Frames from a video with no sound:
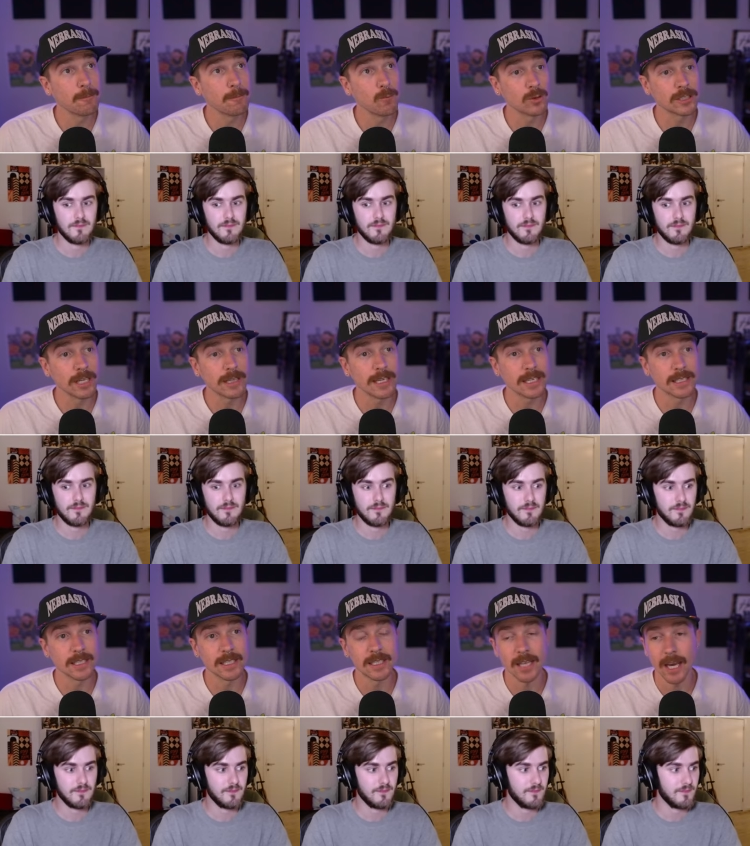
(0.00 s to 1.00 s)
Speaker 1: which I think is
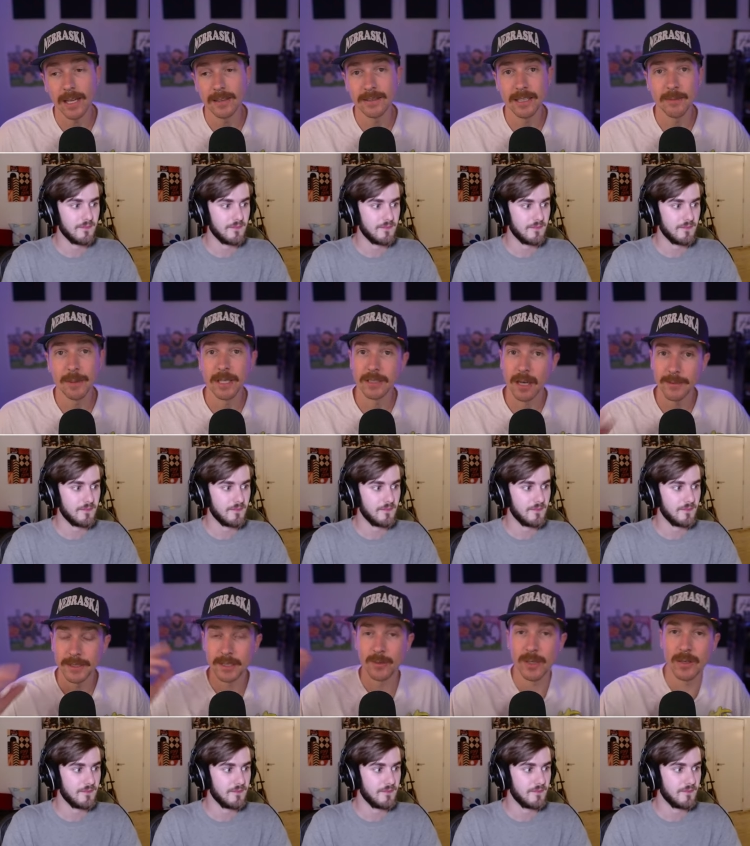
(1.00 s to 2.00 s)
an exciting team because
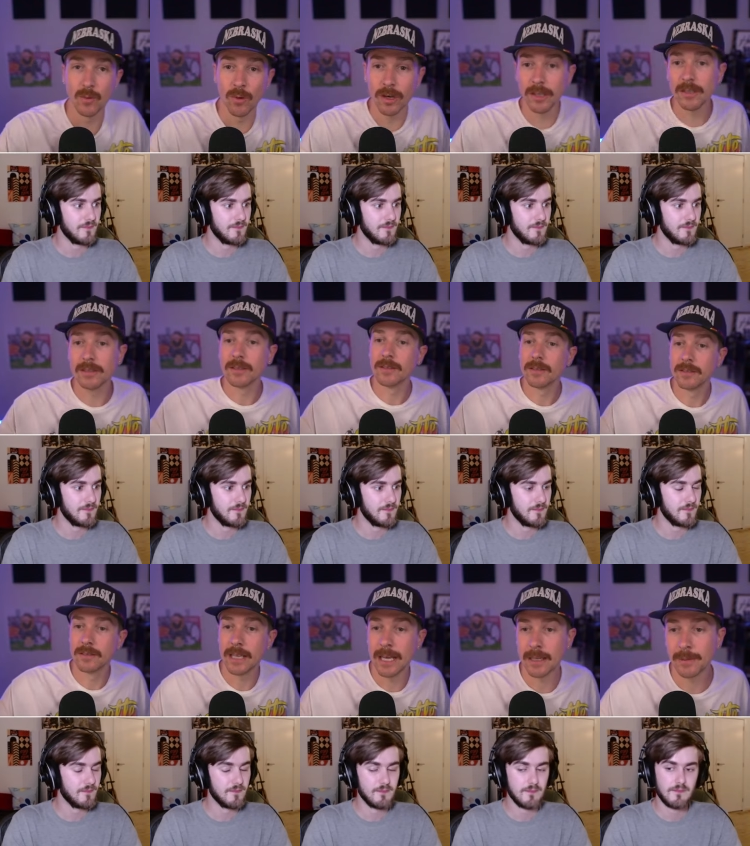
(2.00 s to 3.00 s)
obviously week 1
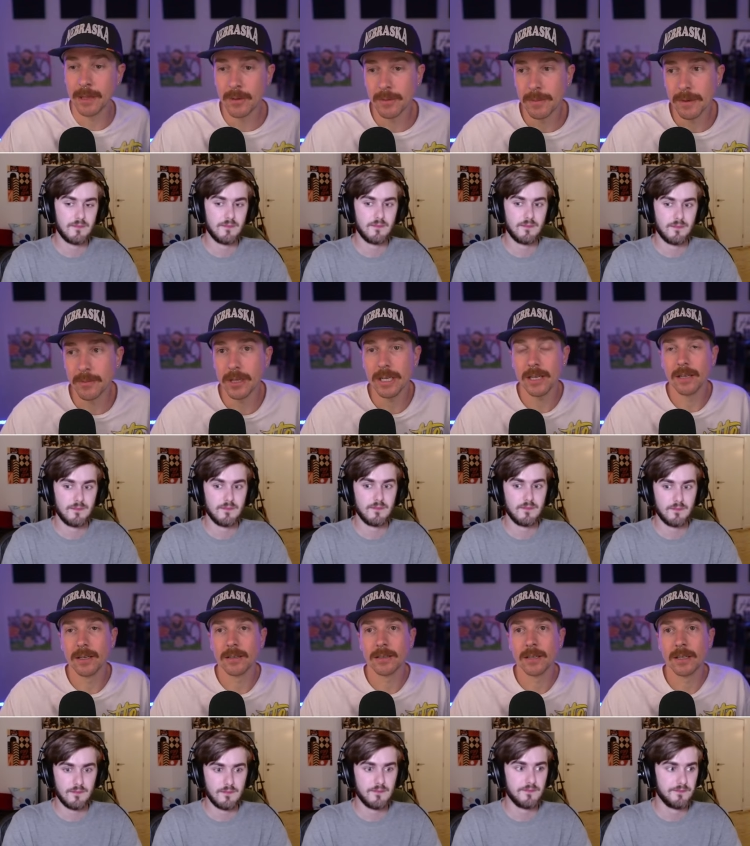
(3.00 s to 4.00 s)
they had to play with Memory.
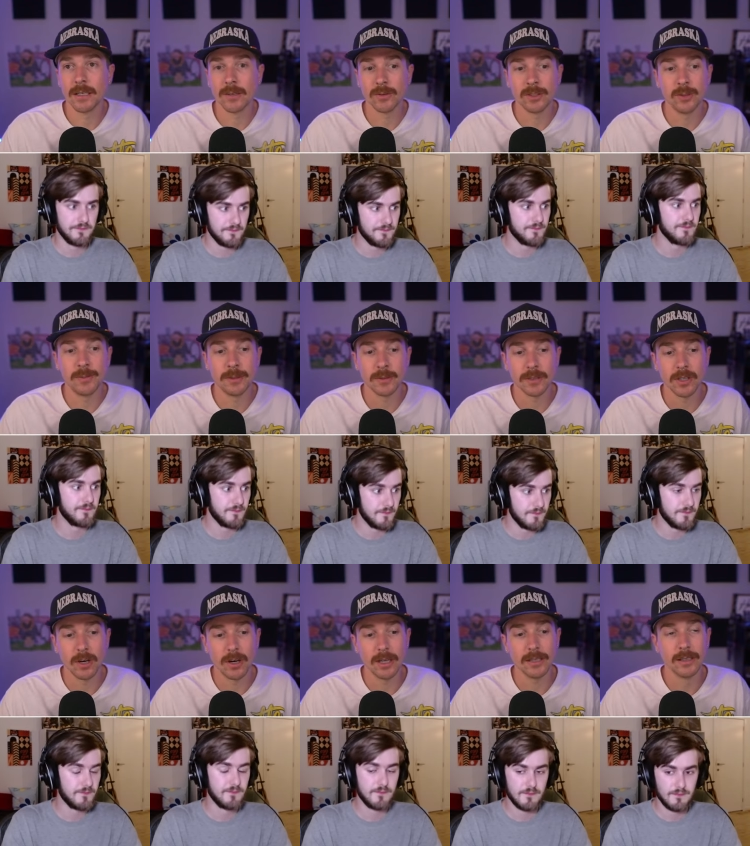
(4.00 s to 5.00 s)
Two-Piece was
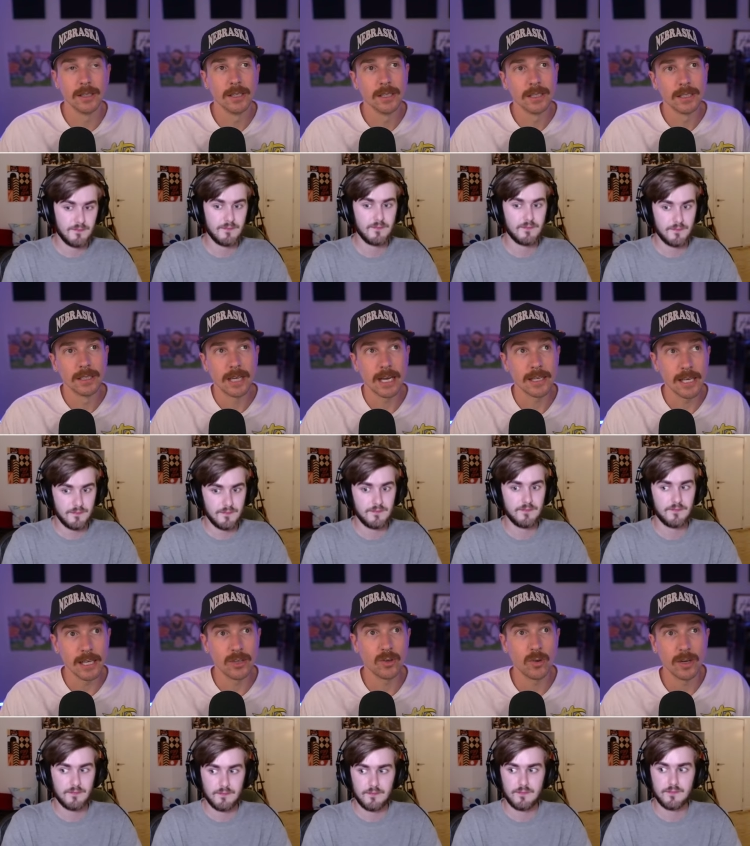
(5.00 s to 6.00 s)
gone. As
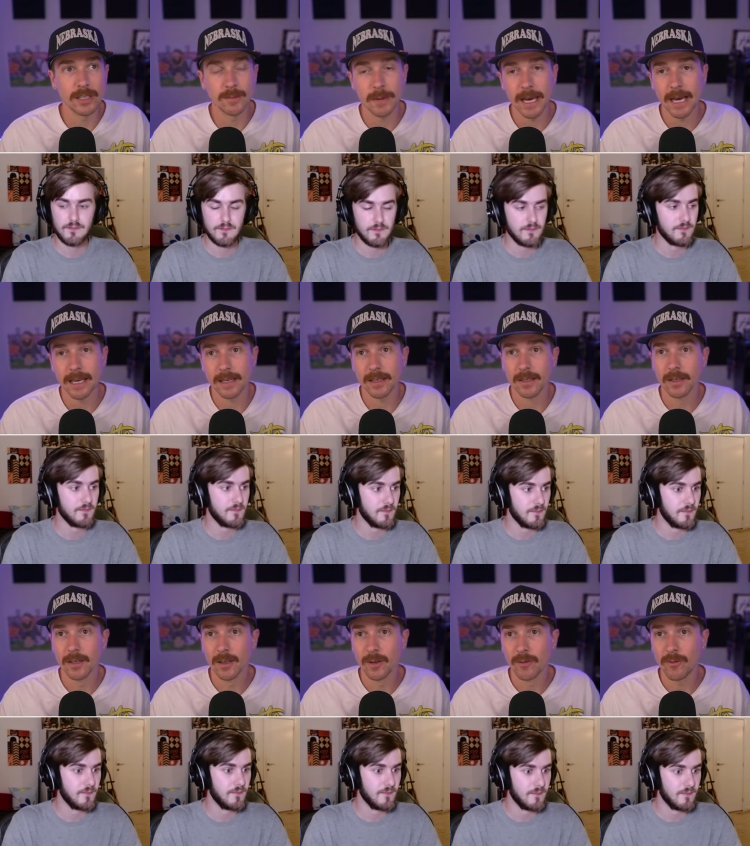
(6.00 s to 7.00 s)
he joins back
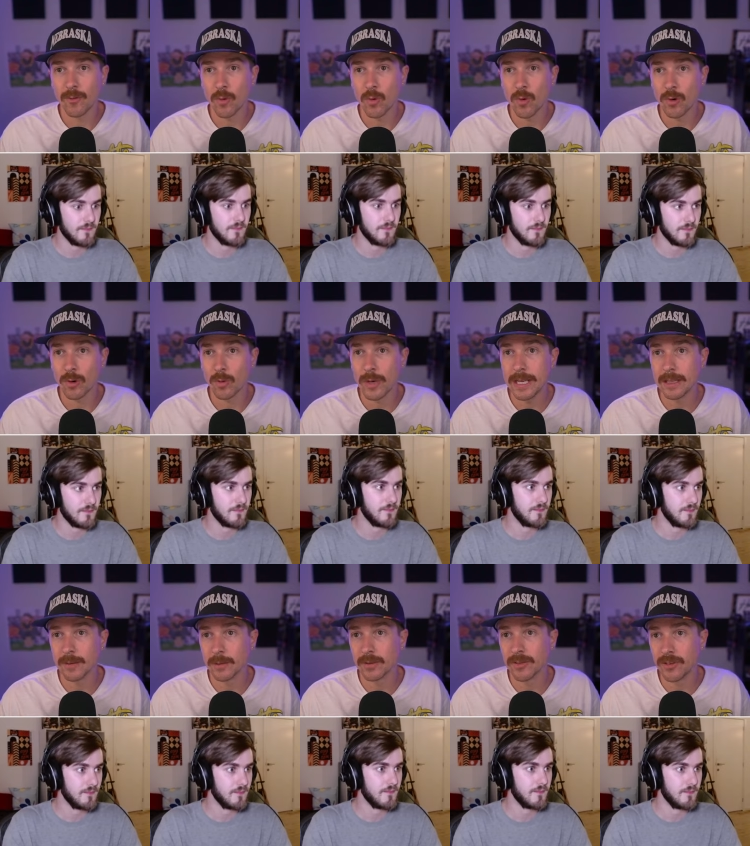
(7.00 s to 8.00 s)
for week
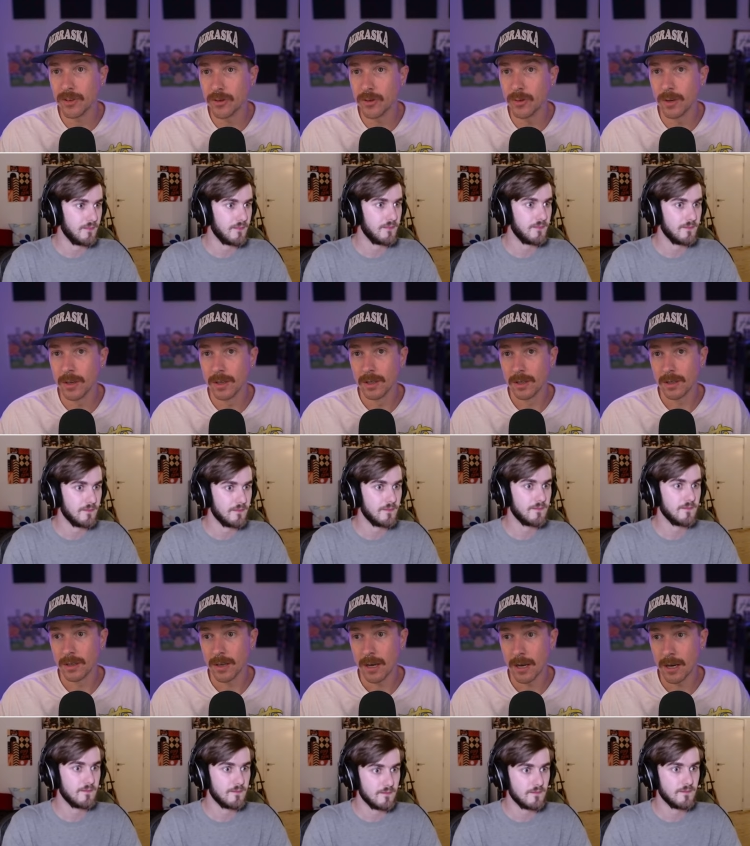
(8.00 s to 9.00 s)
2,
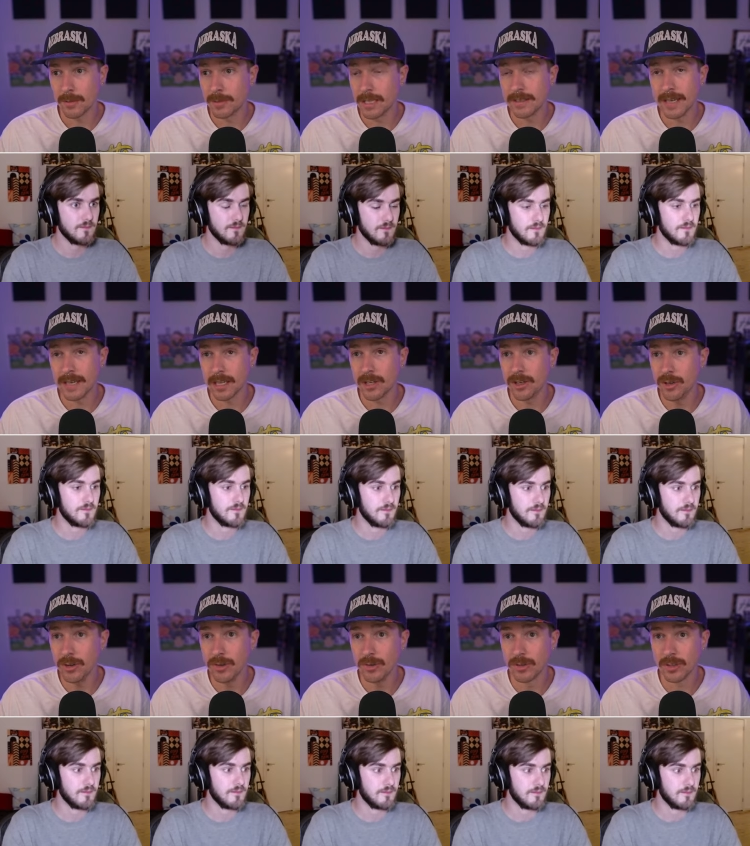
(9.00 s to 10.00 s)
they take a
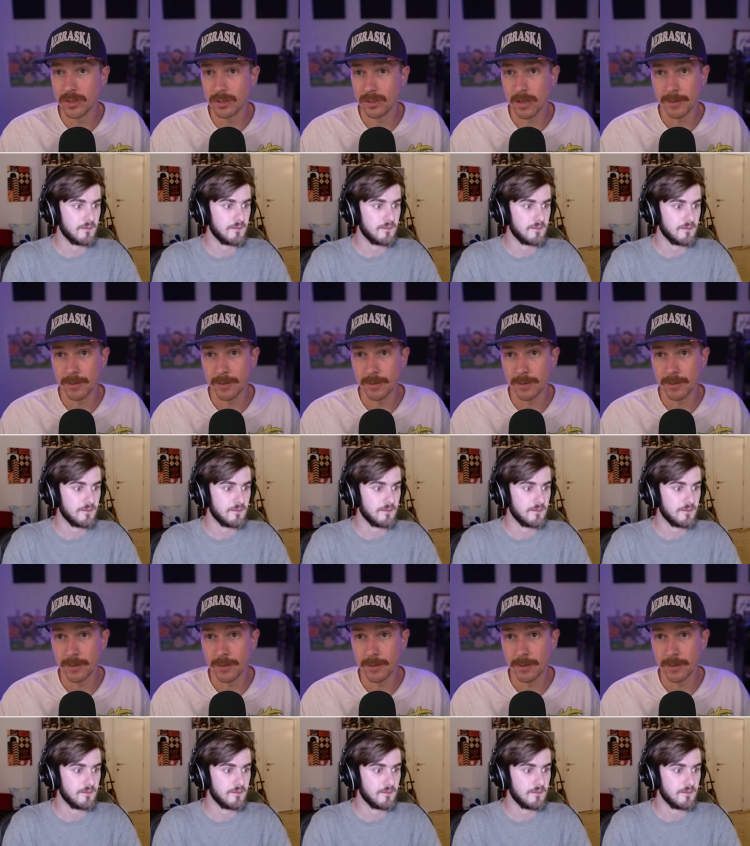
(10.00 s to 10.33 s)
huge